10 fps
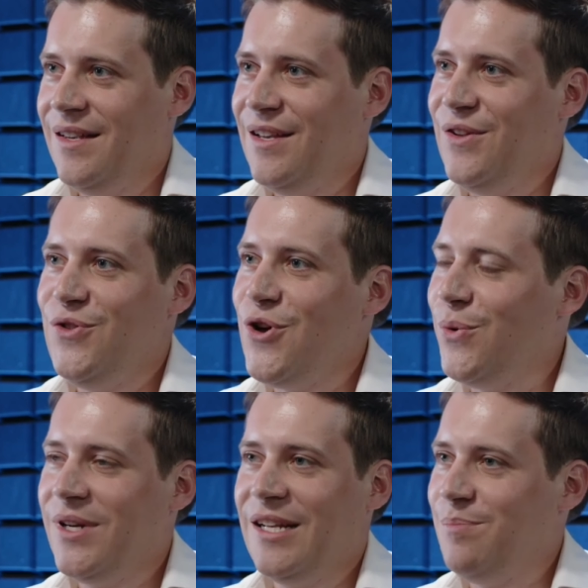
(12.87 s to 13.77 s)
No one
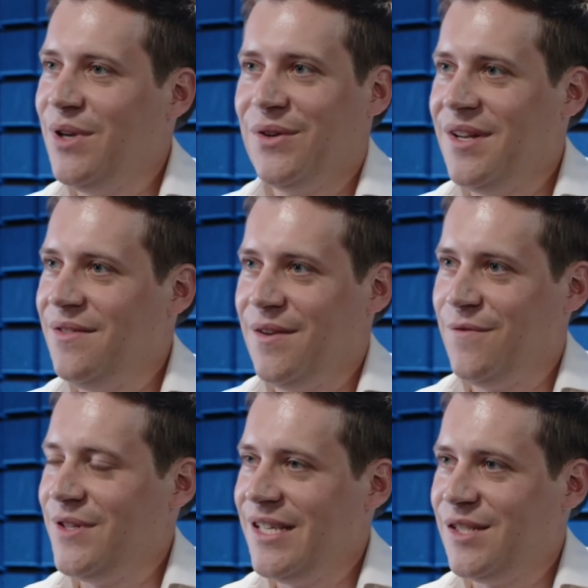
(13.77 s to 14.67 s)
had built anything for
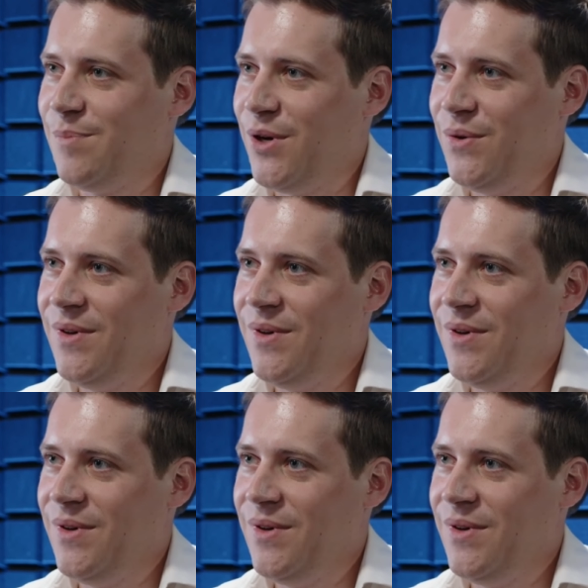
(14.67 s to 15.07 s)
Dispo.